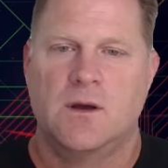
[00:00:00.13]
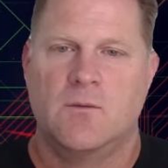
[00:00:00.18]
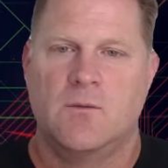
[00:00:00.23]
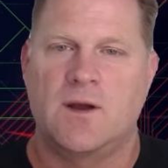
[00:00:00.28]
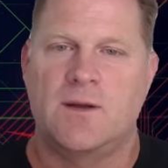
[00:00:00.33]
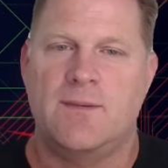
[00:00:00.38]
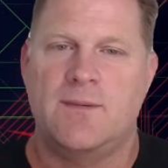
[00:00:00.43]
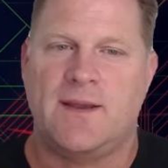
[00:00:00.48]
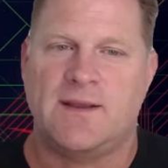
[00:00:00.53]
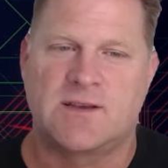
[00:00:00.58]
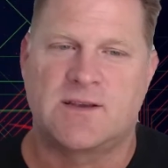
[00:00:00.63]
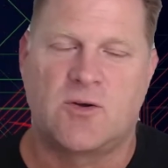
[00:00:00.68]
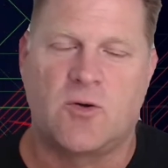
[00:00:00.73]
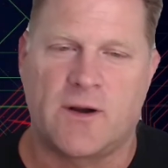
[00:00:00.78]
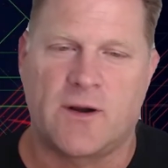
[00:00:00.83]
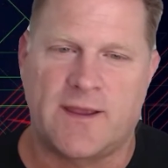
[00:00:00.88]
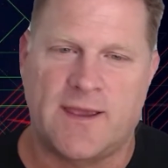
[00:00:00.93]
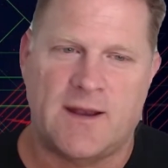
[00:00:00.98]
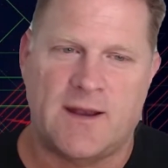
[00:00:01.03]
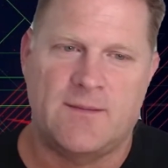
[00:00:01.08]
Welcome back to
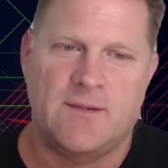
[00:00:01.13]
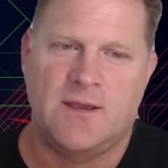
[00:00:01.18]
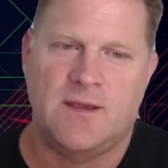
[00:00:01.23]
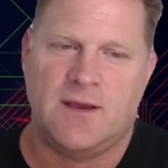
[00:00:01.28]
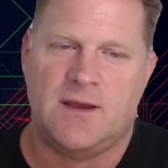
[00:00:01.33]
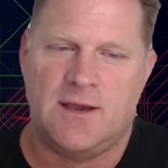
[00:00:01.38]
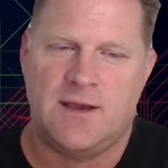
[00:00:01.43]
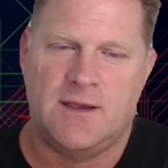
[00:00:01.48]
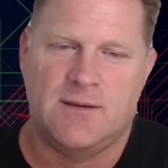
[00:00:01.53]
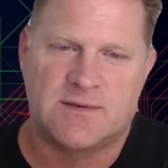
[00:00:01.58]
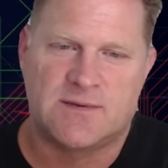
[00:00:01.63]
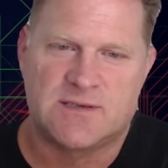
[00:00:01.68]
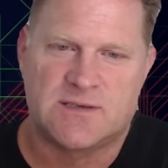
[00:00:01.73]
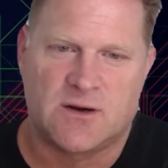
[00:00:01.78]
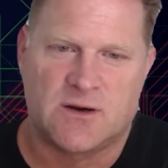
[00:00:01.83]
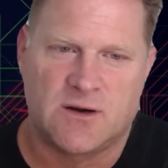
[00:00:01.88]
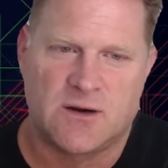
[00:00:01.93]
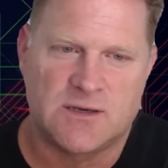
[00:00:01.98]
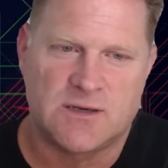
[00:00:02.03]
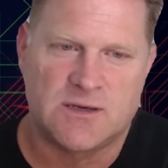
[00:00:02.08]
Core Academy. I am
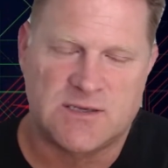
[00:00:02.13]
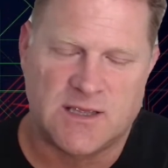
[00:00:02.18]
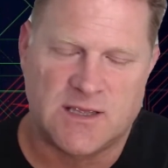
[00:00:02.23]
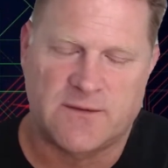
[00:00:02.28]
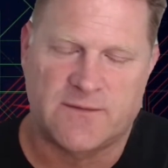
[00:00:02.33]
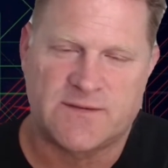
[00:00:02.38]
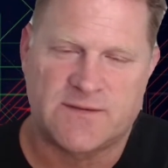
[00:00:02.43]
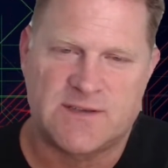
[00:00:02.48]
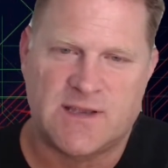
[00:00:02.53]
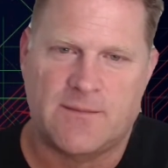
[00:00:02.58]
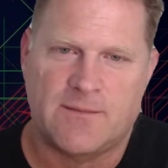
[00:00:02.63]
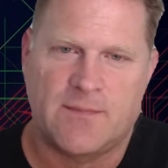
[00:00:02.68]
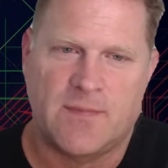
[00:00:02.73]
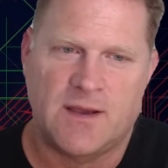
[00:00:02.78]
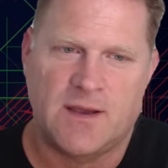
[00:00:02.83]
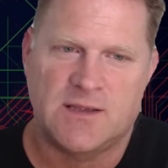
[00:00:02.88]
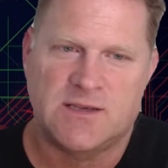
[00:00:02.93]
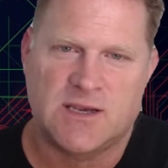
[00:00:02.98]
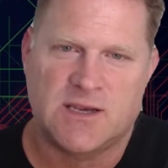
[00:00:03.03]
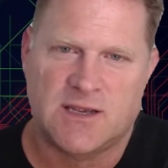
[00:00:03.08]
Sarge. Thank you for stopping
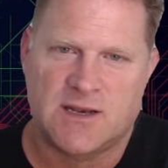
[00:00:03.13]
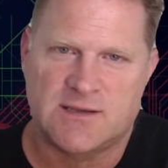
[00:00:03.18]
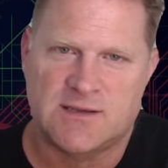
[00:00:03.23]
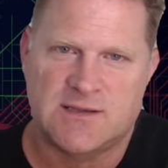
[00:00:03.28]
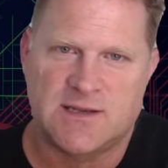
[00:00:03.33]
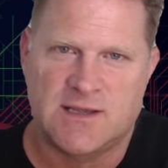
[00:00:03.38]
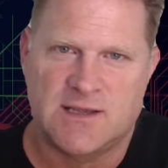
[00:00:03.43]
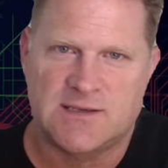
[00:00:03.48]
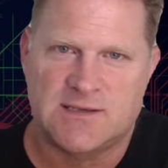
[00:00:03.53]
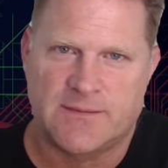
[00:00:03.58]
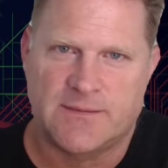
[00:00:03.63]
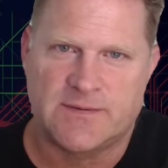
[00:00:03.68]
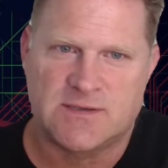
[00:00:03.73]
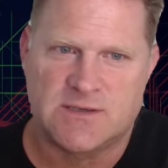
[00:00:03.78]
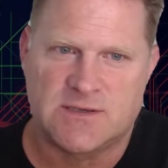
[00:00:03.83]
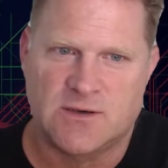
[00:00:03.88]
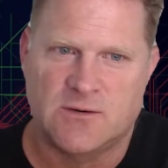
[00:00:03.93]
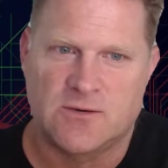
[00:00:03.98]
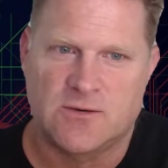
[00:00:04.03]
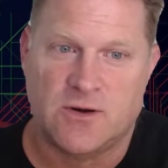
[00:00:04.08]
by and checking out today's
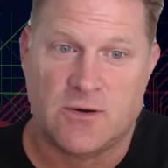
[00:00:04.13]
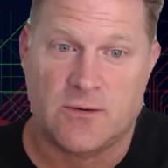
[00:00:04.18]
episode.